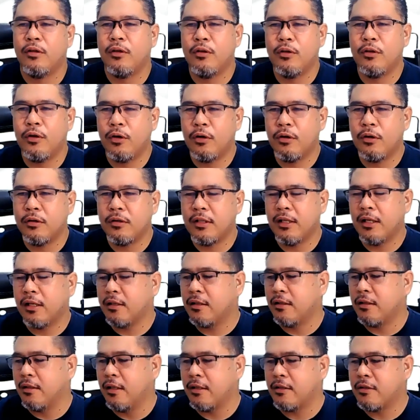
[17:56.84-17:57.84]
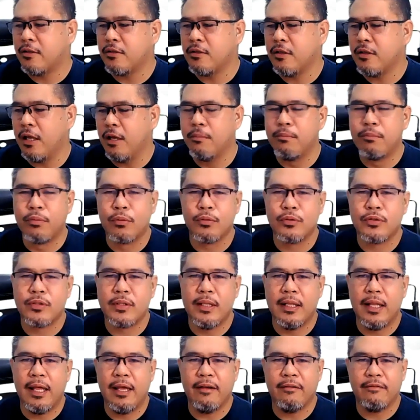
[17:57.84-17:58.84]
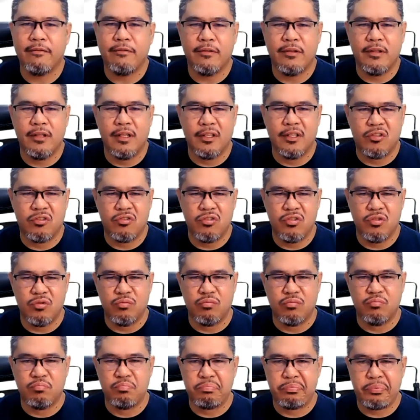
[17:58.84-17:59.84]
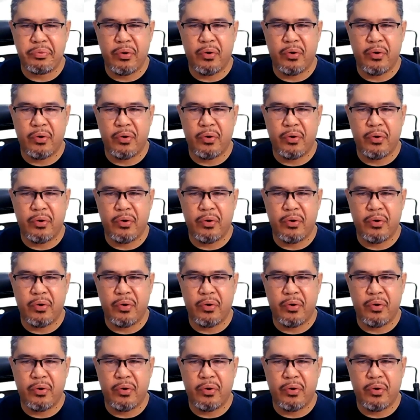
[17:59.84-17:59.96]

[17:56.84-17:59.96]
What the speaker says: That Hebrew slave that you